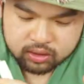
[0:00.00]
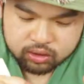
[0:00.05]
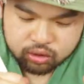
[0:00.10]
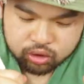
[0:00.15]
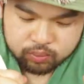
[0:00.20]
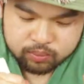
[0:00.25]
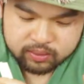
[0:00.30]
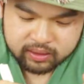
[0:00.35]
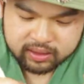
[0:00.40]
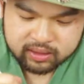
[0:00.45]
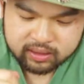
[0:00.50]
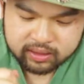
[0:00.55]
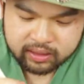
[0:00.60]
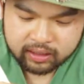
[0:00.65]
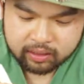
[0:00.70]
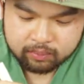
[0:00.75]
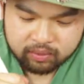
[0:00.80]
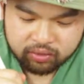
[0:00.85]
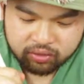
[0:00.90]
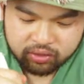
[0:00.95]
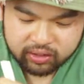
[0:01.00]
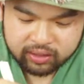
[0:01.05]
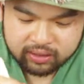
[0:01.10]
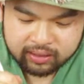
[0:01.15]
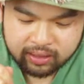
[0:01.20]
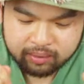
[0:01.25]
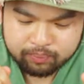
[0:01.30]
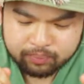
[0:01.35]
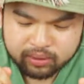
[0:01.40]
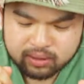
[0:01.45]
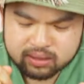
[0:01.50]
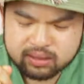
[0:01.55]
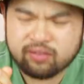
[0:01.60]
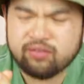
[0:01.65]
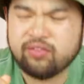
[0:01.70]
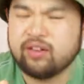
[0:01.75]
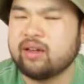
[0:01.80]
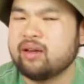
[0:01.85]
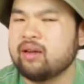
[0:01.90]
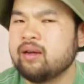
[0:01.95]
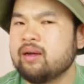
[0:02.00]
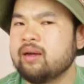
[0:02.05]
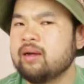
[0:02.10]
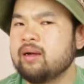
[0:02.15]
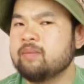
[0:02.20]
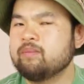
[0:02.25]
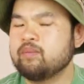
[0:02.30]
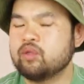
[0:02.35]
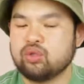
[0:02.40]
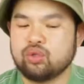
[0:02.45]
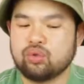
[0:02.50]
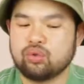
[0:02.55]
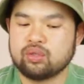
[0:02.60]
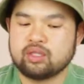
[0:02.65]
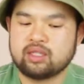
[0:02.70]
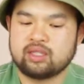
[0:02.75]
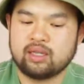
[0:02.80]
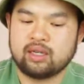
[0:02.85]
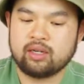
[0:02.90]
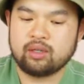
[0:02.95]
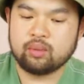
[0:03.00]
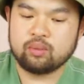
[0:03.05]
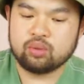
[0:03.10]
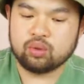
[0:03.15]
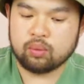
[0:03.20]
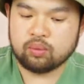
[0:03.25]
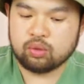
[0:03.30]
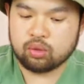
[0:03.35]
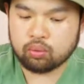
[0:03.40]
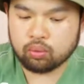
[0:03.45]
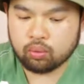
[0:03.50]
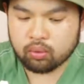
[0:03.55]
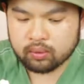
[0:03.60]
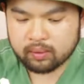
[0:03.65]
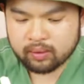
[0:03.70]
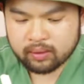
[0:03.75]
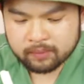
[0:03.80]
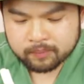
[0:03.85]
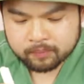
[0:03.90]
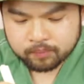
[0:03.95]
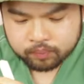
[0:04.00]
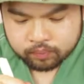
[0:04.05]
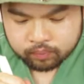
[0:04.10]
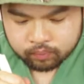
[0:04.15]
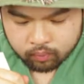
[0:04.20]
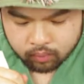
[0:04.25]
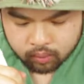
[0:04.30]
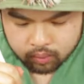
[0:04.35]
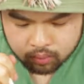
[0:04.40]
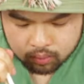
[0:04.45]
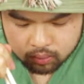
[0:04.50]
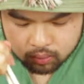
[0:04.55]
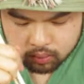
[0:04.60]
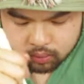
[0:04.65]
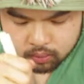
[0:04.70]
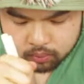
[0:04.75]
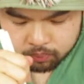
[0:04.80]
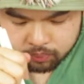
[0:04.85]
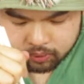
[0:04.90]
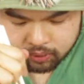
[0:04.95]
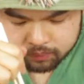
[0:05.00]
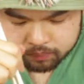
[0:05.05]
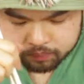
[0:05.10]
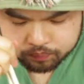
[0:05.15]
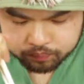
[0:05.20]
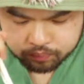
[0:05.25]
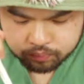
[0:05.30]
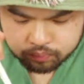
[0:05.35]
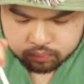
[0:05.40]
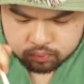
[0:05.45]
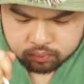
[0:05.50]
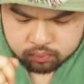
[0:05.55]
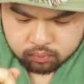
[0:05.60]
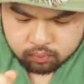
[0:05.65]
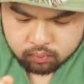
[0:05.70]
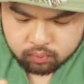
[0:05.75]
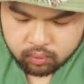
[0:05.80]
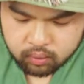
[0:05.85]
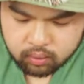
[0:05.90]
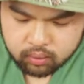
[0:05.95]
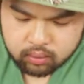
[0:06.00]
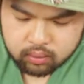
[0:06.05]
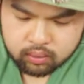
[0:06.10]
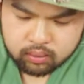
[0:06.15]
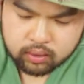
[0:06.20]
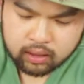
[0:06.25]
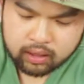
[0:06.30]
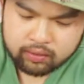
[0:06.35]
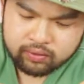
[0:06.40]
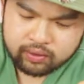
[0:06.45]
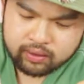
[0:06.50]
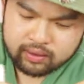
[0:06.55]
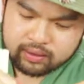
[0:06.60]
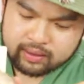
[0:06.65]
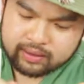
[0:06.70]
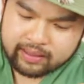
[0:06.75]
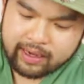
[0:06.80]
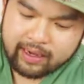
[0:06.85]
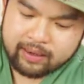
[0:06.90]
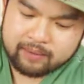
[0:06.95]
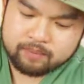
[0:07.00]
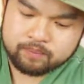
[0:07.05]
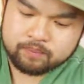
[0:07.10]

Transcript: soup's actually getting a bit thicker now because I think the noodles are starting to absorb the water. But other than that,